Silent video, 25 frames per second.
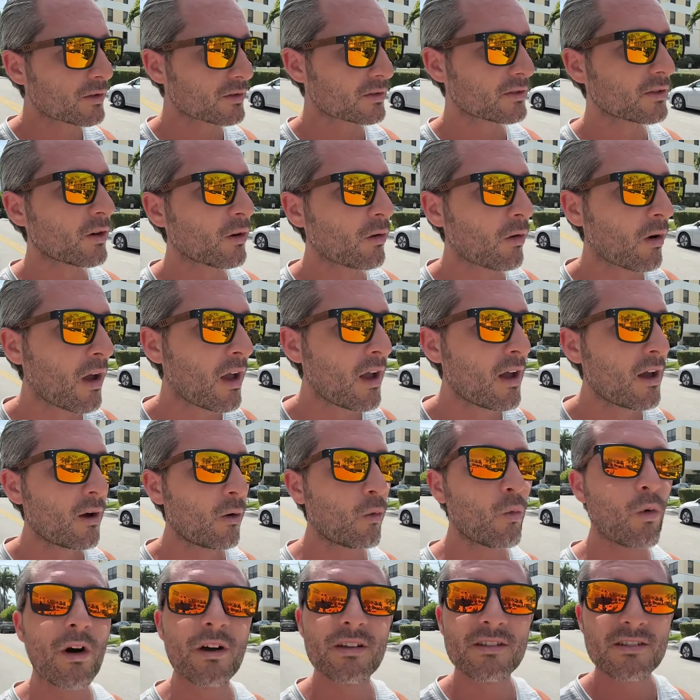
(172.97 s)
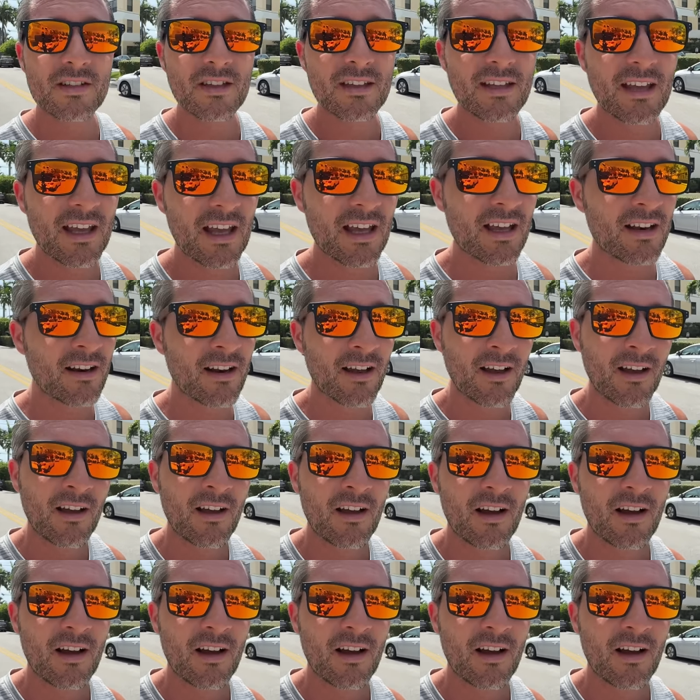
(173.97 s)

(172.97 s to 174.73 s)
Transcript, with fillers: So once again,